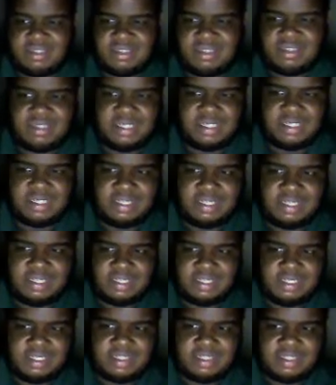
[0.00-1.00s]
the
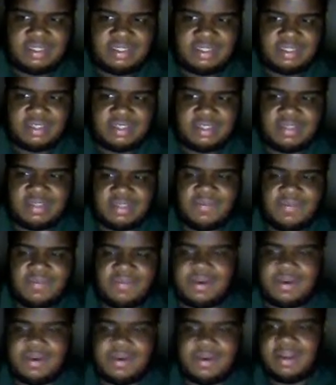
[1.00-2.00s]
N64,
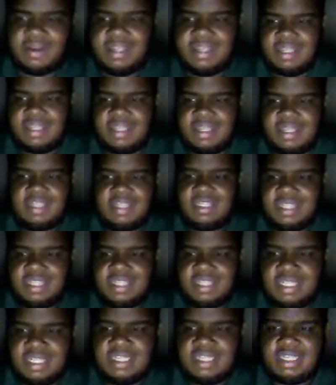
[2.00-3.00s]

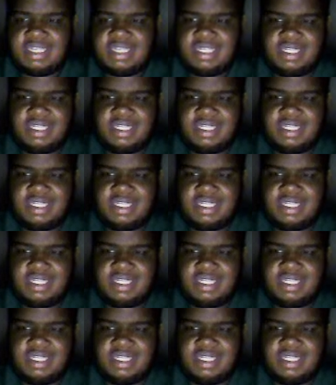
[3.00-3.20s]
and we